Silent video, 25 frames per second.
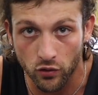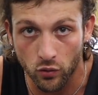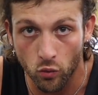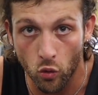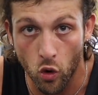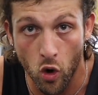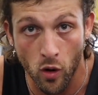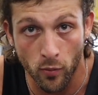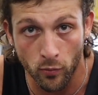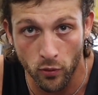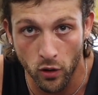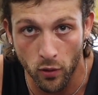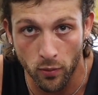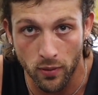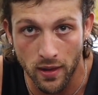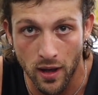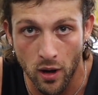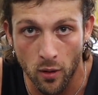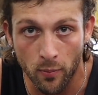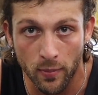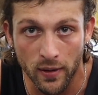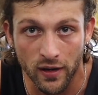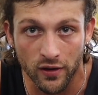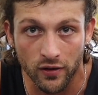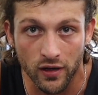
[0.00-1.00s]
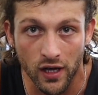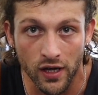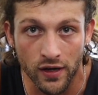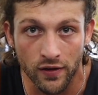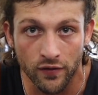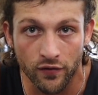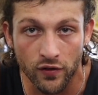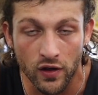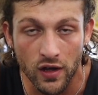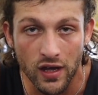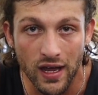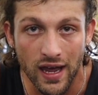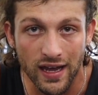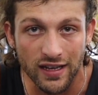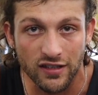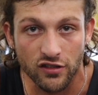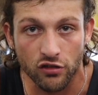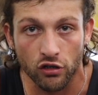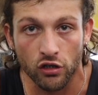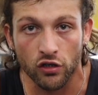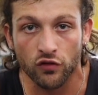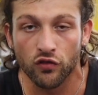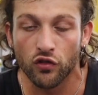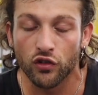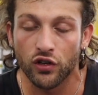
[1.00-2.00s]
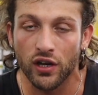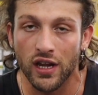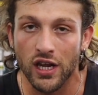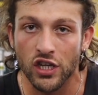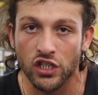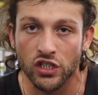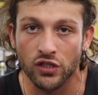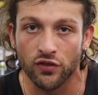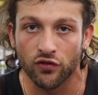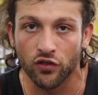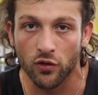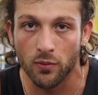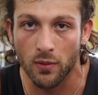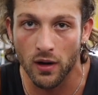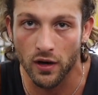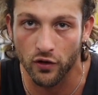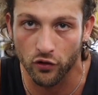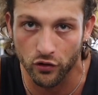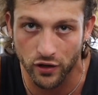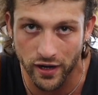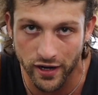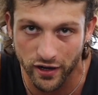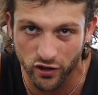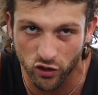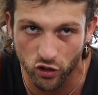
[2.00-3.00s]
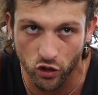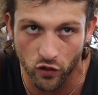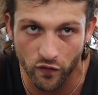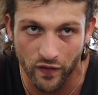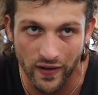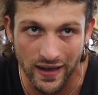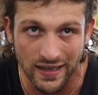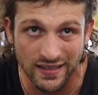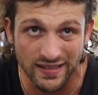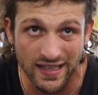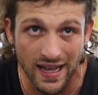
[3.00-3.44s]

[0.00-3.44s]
warming up now, a bit of kind of external rotation from my rotator cuff, as